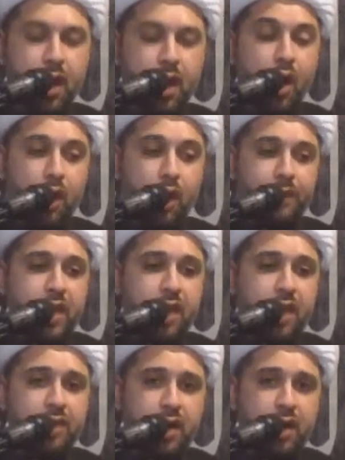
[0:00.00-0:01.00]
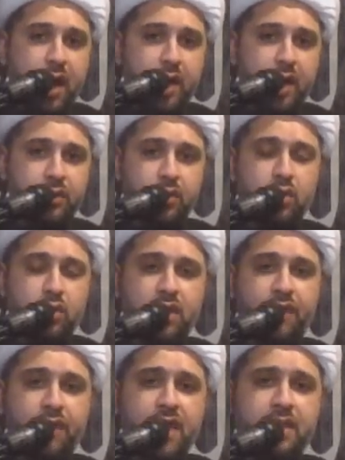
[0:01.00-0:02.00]
On the other hand, you could
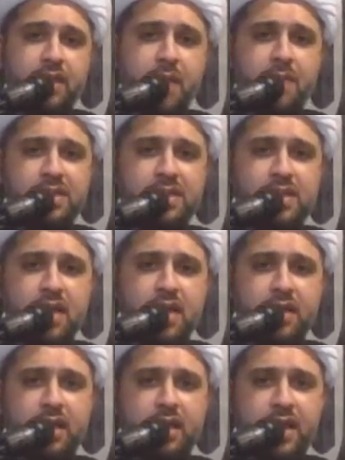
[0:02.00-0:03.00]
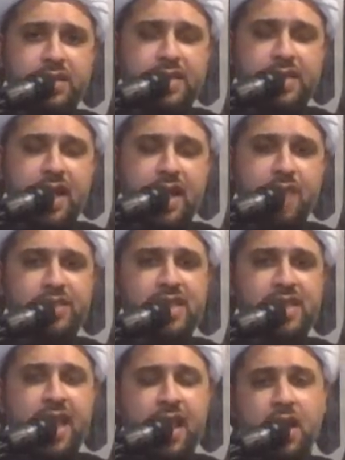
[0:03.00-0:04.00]
have had Imam Sadiq alayhi salam
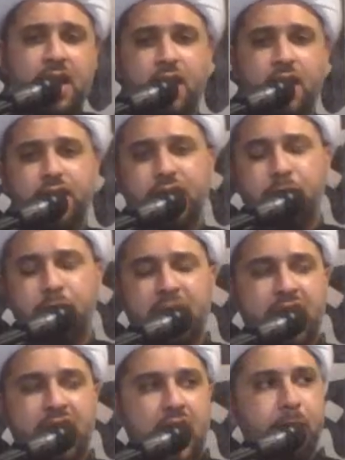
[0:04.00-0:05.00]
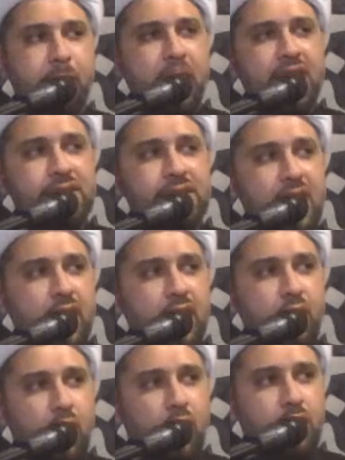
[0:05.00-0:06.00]
say that Bani Abbas
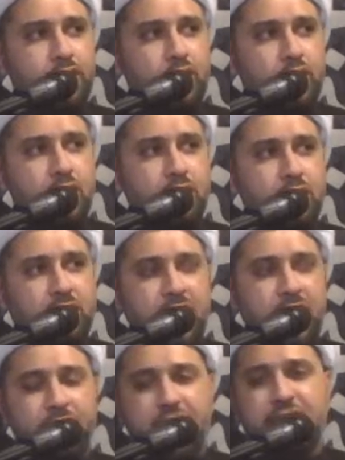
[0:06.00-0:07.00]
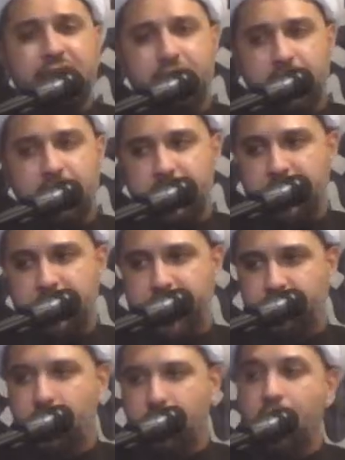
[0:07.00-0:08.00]
are also tyrannical in
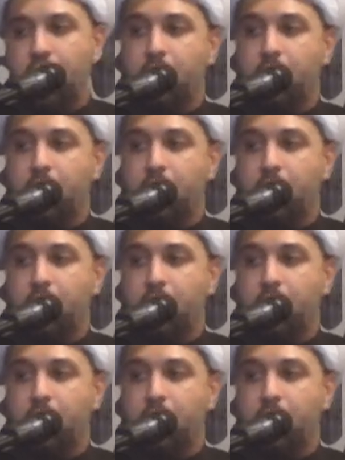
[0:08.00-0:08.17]
nature.